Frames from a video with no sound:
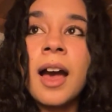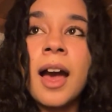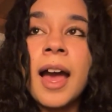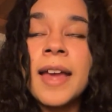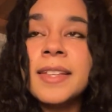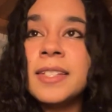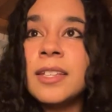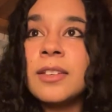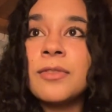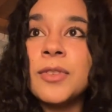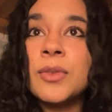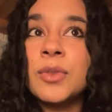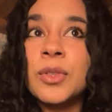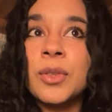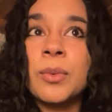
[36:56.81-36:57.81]
I see a
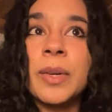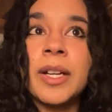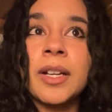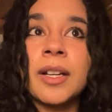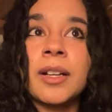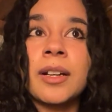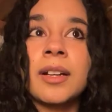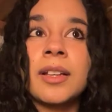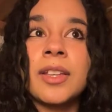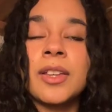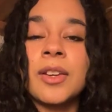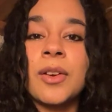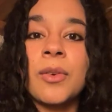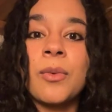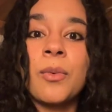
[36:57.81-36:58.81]
future where, you
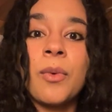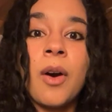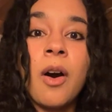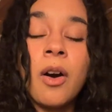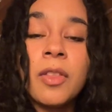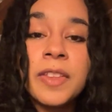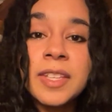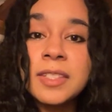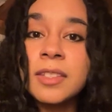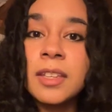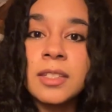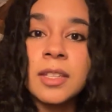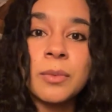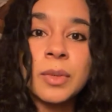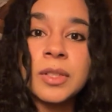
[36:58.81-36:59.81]
know, all these
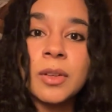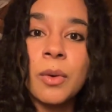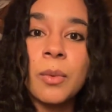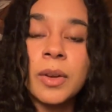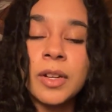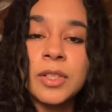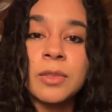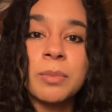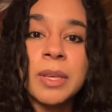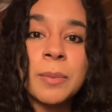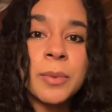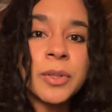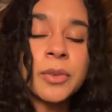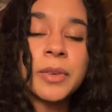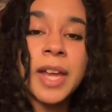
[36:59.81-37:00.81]
things that we don't want to do,
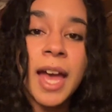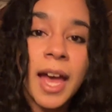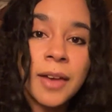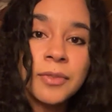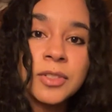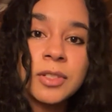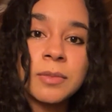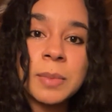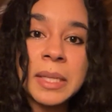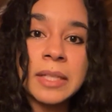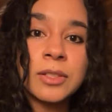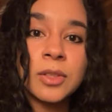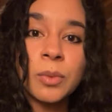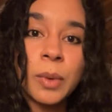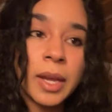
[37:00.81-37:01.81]
people don't have to be
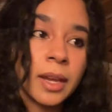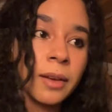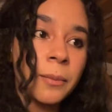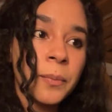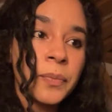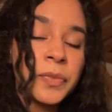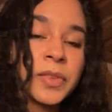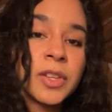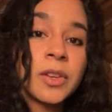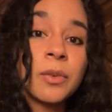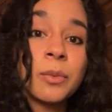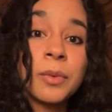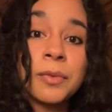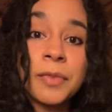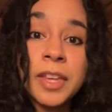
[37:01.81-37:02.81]
doing, you
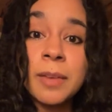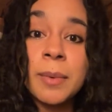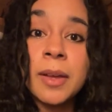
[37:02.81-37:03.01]
know, think about